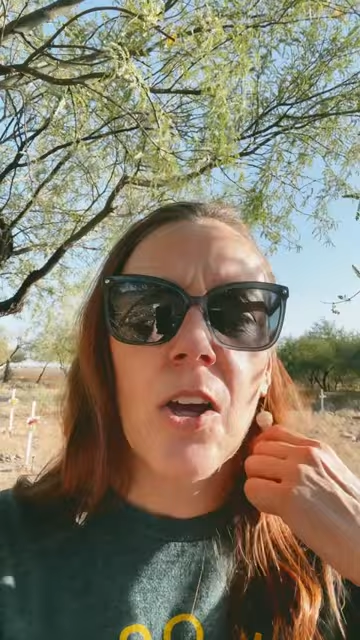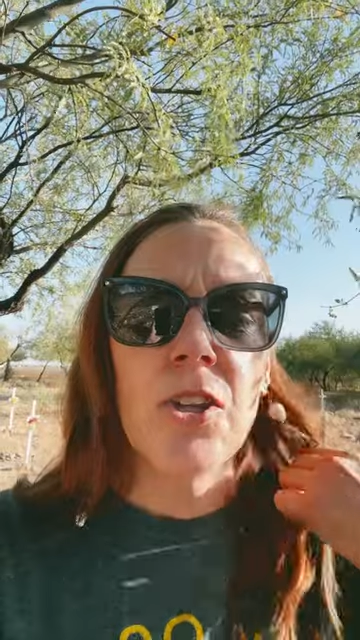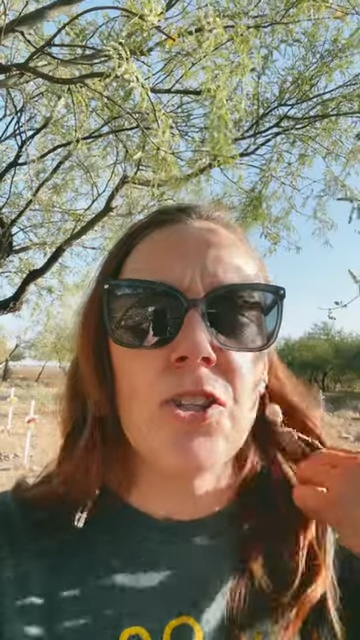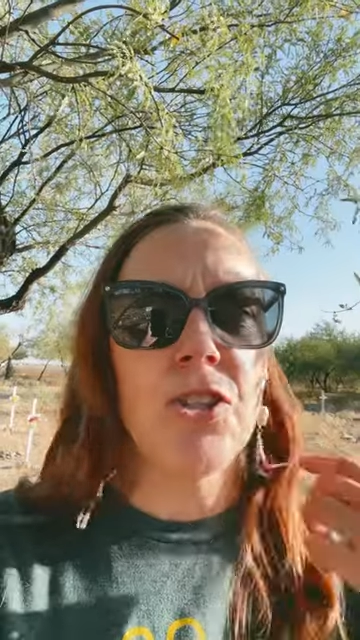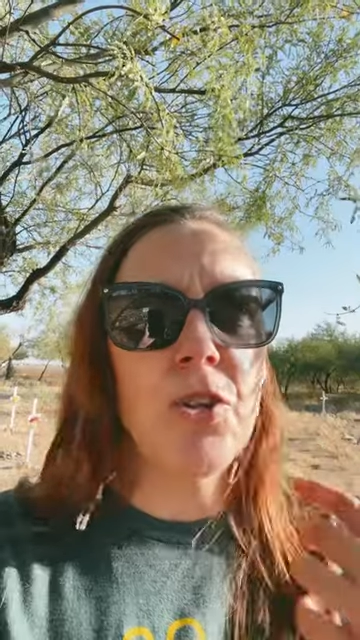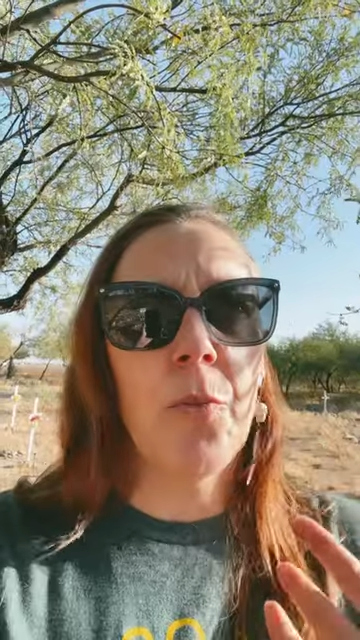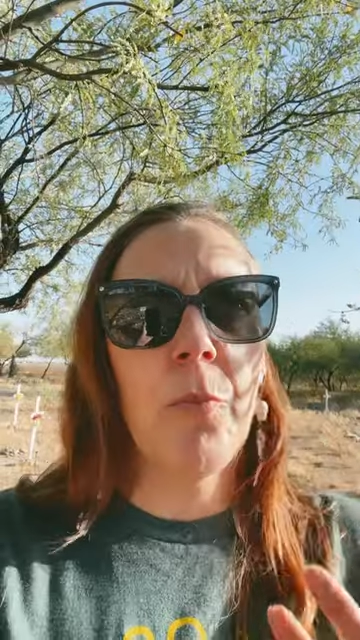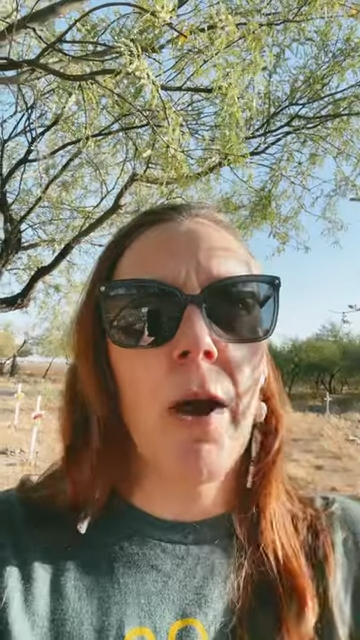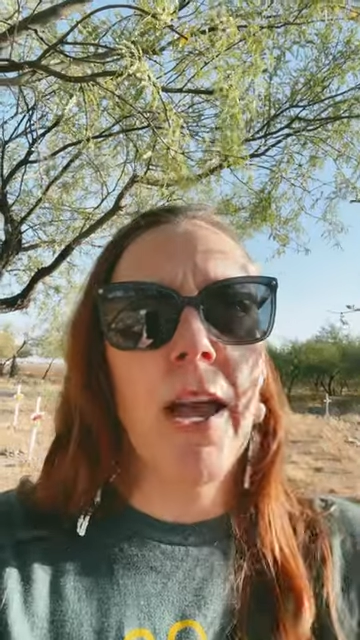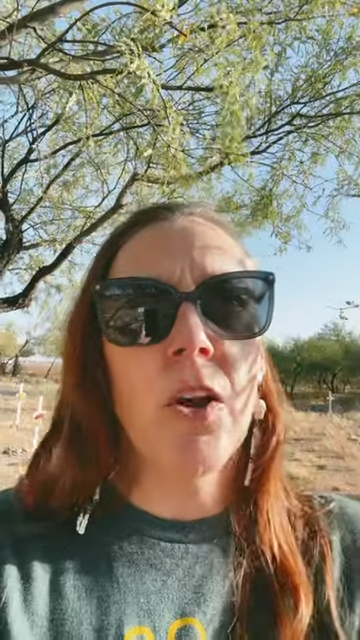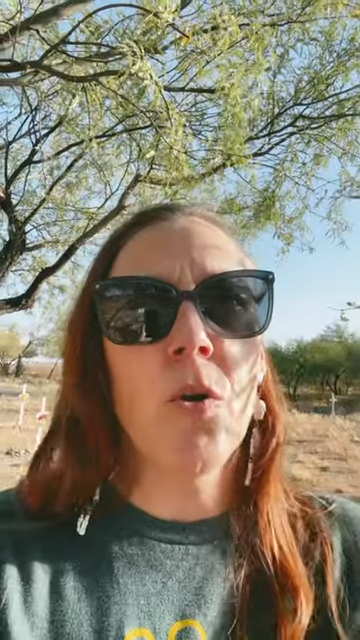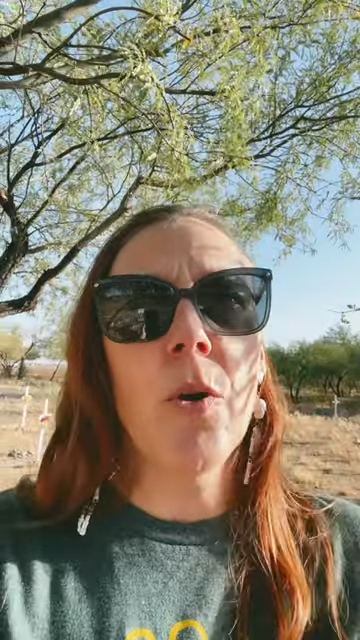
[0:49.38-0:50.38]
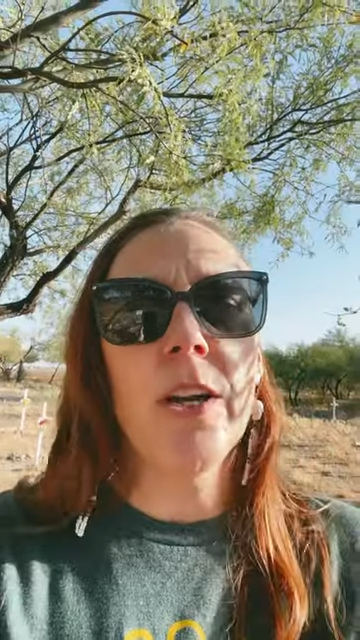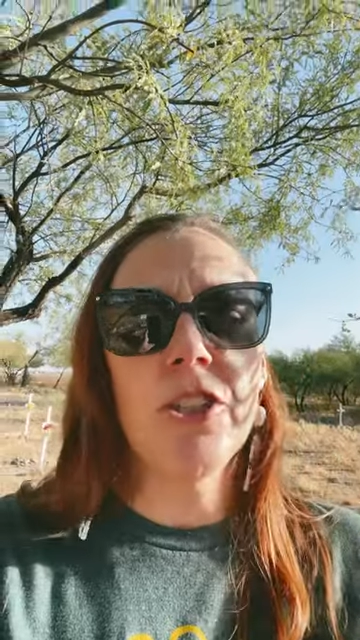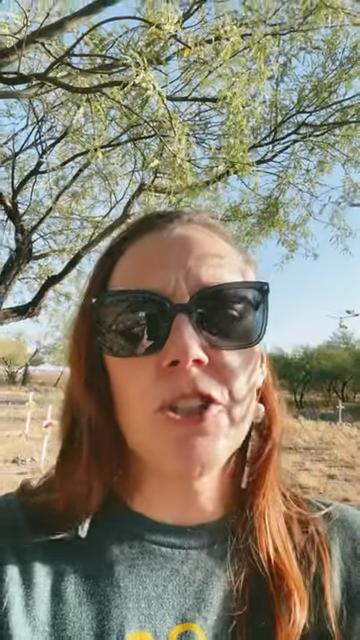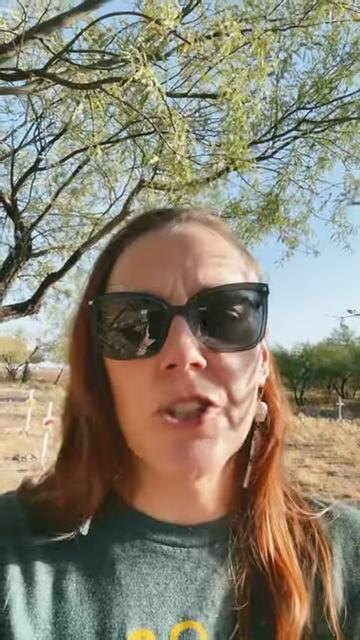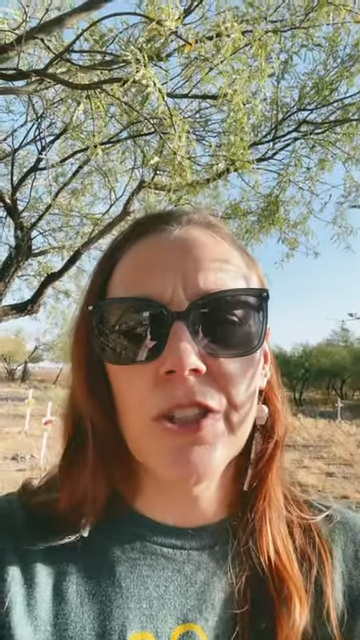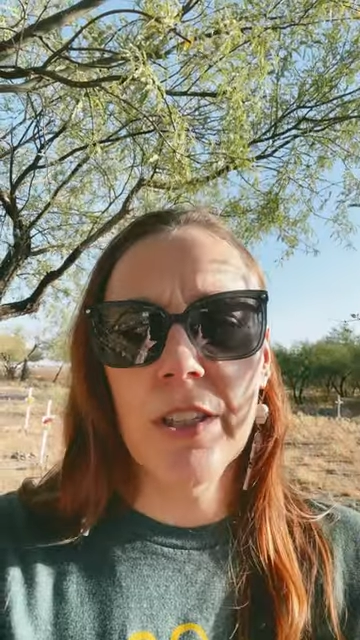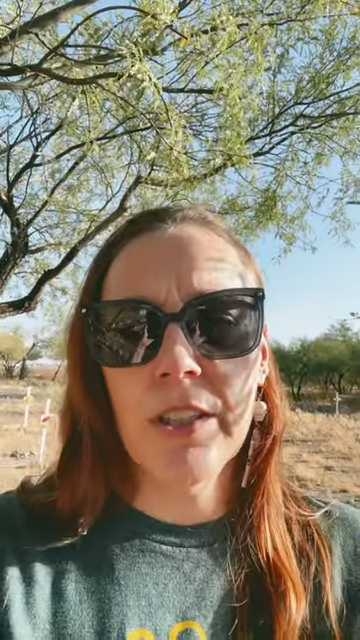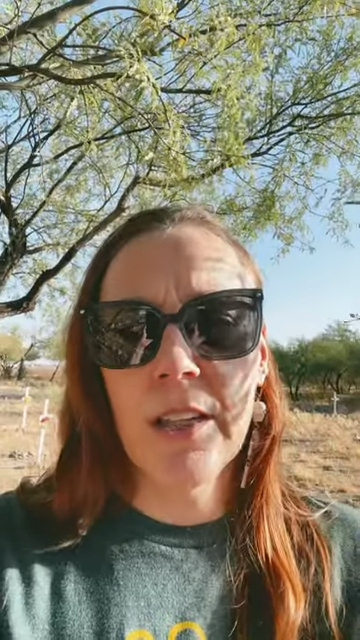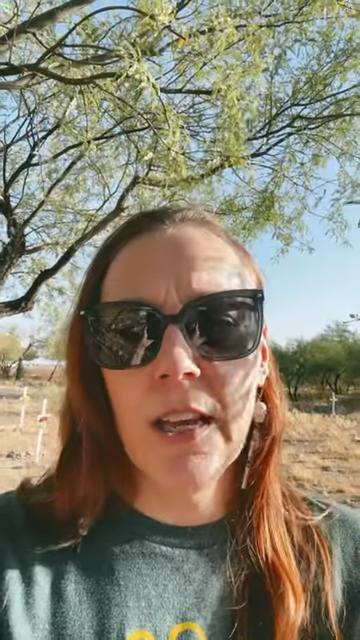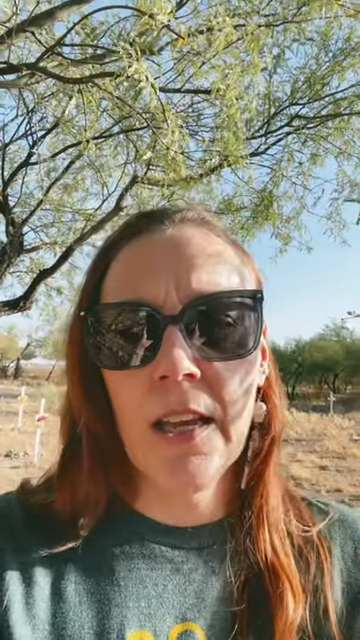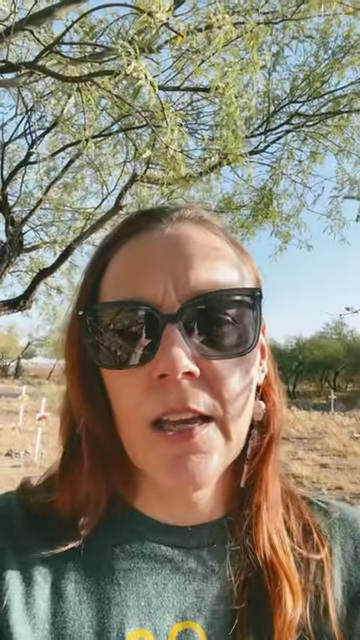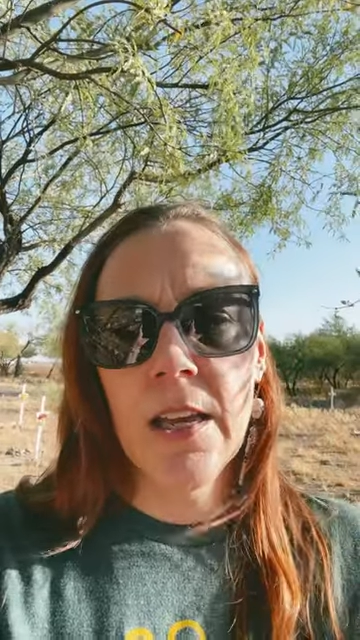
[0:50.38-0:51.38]
So my
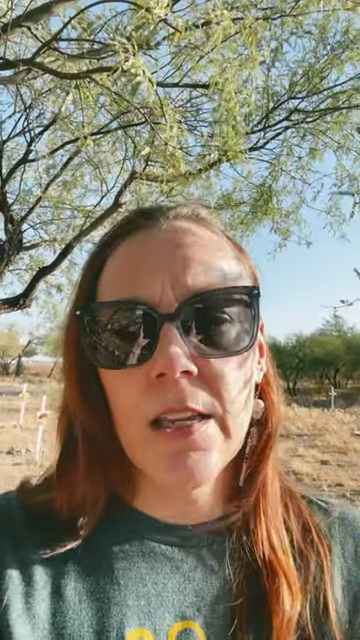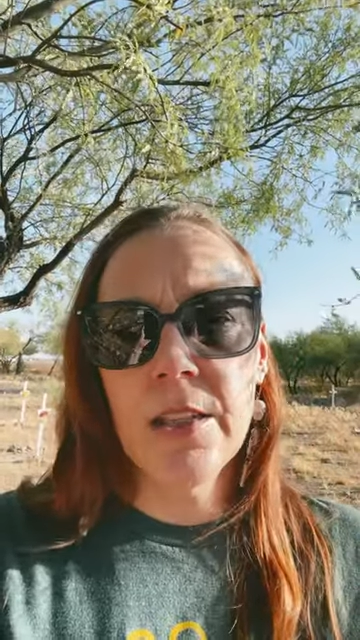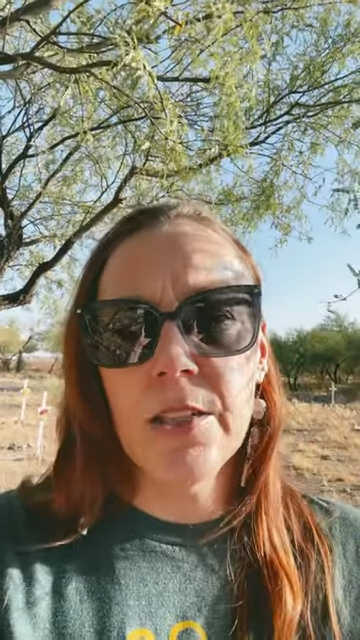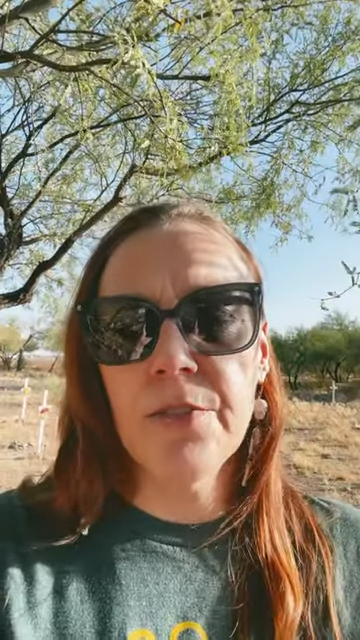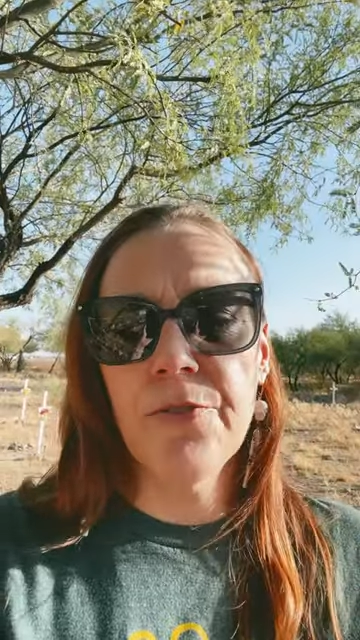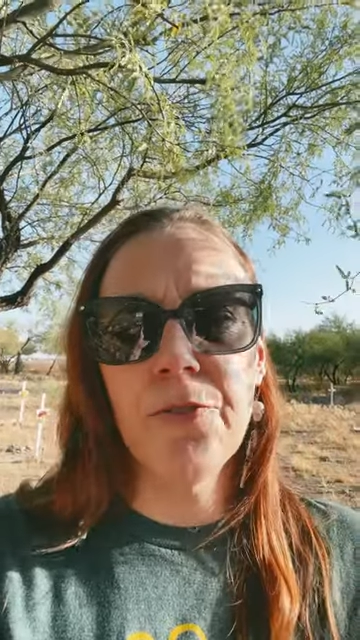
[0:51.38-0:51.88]
question is,